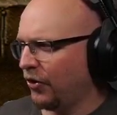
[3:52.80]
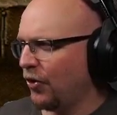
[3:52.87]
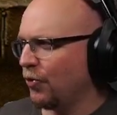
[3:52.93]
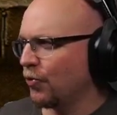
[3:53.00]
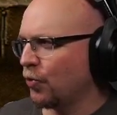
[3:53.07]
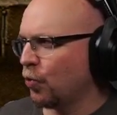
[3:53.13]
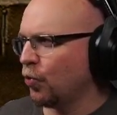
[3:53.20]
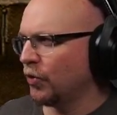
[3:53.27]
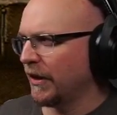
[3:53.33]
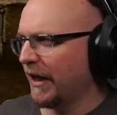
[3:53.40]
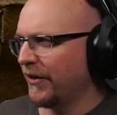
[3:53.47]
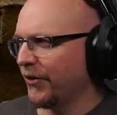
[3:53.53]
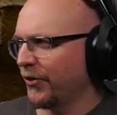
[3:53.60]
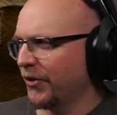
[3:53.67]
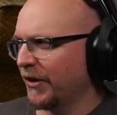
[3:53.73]
oh,
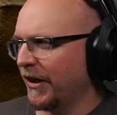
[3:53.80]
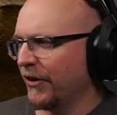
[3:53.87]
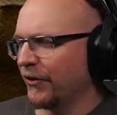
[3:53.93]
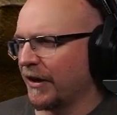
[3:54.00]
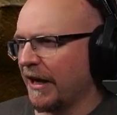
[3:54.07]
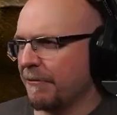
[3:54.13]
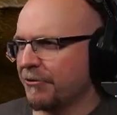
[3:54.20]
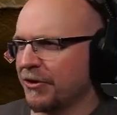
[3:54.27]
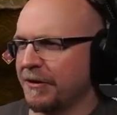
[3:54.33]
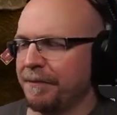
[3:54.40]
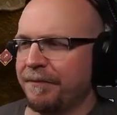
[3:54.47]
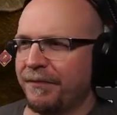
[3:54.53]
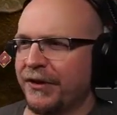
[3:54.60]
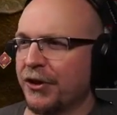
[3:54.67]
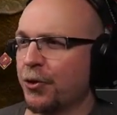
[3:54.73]
cooldowns is another option.
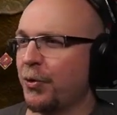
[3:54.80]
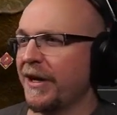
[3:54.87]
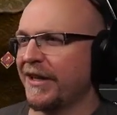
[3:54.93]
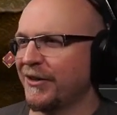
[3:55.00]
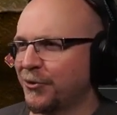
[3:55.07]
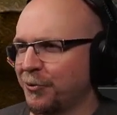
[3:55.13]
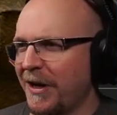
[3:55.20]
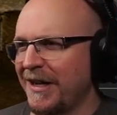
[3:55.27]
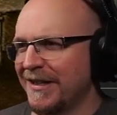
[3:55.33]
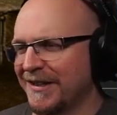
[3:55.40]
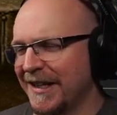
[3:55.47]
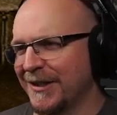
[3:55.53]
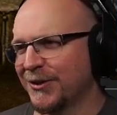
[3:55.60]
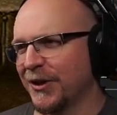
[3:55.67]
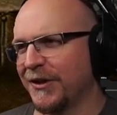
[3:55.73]
The quickest way to
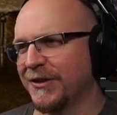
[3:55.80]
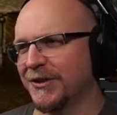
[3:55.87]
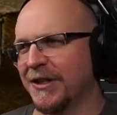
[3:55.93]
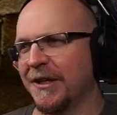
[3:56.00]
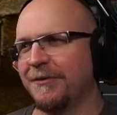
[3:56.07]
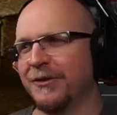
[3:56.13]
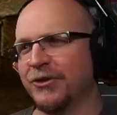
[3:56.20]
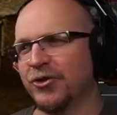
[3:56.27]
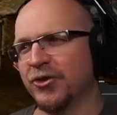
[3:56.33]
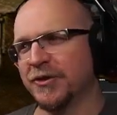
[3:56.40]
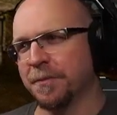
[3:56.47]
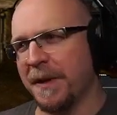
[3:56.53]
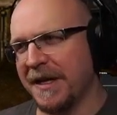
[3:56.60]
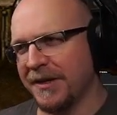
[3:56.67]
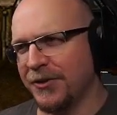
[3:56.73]
test all this stuff is just
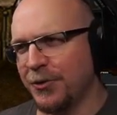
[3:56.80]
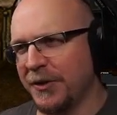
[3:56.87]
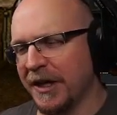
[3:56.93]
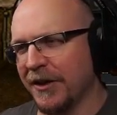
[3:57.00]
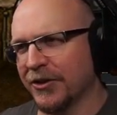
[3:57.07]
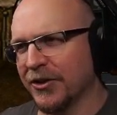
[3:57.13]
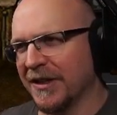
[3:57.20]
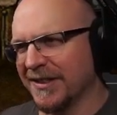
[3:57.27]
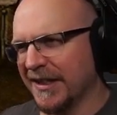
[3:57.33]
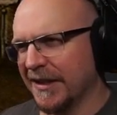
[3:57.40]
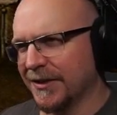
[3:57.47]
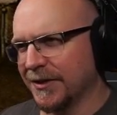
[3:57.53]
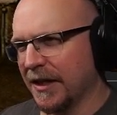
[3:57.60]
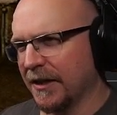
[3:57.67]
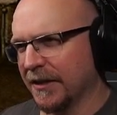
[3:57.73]
make a new character on
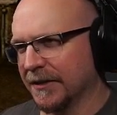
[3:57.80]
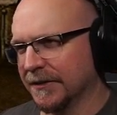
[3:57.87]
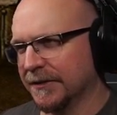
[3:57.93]
test center.